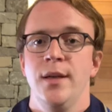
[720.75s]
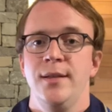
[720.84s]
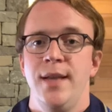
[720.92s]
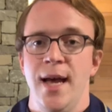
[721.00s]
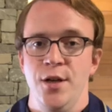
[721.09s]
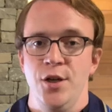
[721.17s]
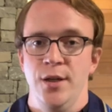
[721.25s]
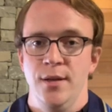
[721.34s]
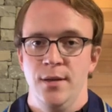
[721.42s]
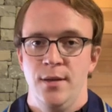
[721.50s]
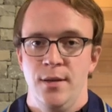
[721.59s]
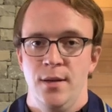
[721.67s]
intention,
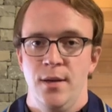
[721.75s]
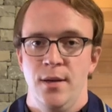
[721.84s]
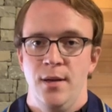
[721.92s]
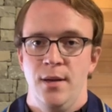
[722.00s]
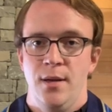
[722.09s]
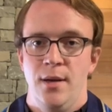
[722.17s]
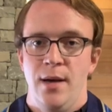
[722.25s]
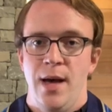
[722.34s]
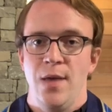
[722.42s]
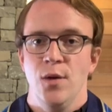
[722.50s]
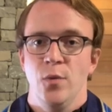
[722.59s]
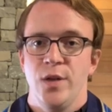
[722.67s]

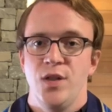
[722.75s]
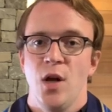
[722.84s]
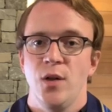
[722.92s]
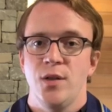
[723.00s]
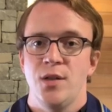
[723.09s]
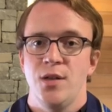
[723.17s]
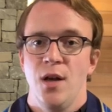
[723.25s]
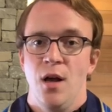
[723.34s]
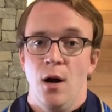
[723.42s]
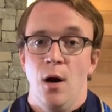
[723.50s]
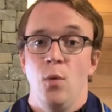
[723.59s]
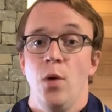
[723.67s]
and the results
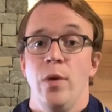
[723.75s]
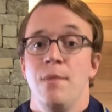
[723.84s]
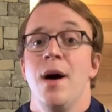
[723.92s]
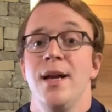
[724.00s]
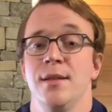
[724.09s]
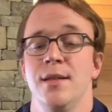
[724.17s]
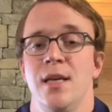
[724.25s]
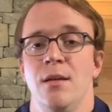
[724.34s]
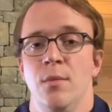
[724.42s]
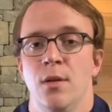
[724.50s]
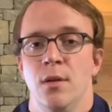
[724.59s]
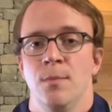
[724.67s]
are what we might
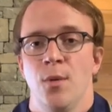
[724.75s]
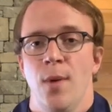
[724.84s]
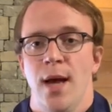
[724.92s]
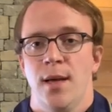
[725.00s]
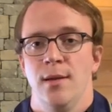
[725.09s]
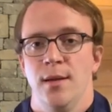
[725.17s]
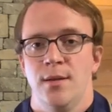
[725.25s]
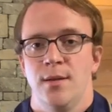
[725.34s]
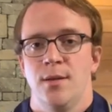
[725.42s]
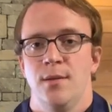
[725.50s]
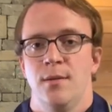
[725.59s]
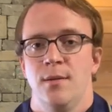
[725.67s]
deem the
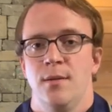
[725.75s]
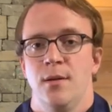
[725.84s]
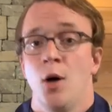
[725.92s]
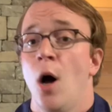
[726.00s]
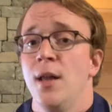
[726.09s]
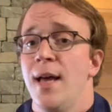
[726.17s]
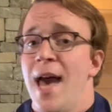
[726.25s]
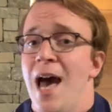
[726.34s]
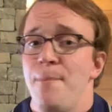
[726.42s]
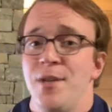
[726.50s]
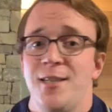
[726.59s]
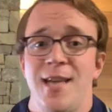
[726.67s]
miraculous. Call it
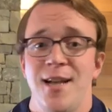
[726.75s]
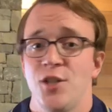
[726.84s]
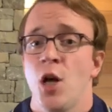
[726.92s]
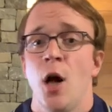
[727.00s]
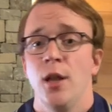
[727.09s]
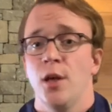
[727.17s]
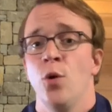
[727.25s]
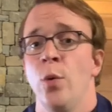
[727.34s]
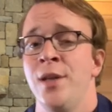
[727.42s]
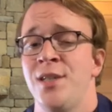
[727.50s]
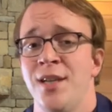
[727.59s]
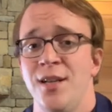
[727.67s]
happenstance, call it
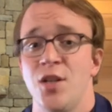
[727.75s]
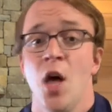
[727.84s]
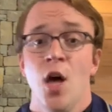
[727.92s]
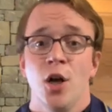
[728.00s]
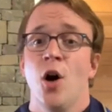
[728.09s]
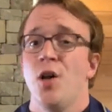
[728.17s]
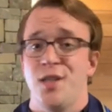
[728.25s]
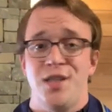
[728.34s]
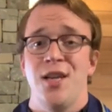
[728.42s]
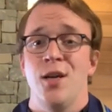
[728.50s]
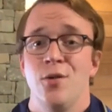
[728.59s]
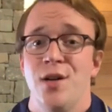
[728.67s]
coincidence, call it
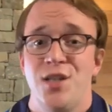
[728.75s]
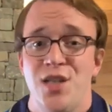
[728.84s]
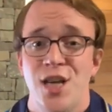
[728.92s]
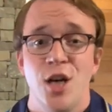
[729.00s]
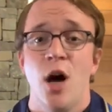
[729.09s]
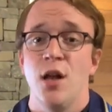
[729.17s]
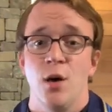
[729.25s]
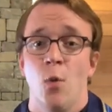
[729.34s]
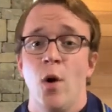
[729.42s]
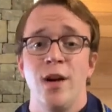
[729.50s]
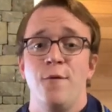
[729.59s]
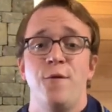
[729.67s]
synchronicity, call it a
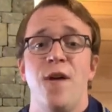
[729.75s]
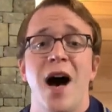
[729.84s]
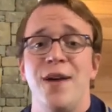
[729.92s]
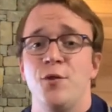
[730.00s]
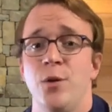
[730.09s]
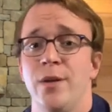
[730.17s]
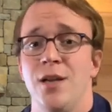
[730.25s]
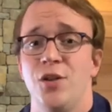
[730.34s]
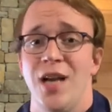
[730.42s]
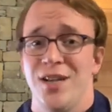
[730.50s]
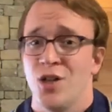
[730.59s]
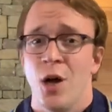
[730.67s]
1 in 5 trillion
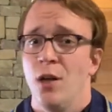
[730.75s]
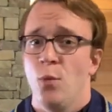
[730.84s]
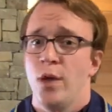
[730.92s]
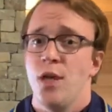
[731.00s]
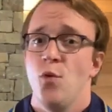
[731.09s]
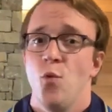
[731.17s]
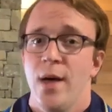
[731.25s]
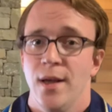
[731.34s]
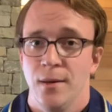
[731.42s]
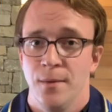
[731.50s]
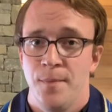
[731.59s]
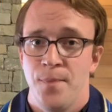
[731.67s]
chance, call it what you will.